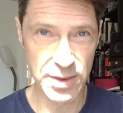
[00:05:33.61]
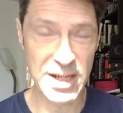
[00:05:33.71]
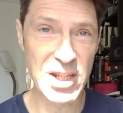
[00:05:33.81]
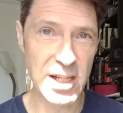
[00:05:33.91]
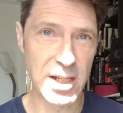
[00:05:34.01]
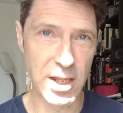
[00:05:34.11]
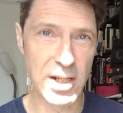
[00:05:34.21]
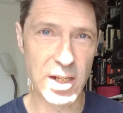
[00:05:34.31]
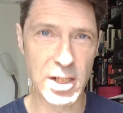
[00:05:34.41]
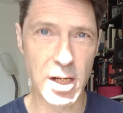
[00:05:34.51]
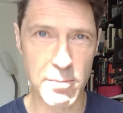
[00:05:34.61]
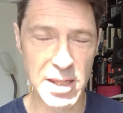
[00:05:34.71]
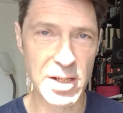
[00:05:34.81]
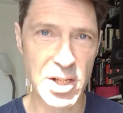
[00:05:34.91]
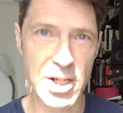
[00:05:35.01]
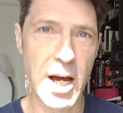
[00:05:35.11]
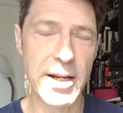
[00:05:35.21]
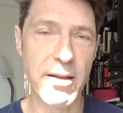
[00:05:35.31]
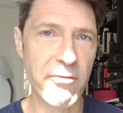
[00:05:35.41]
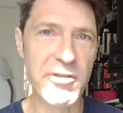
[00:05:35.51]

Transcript: And this is going to be the decider.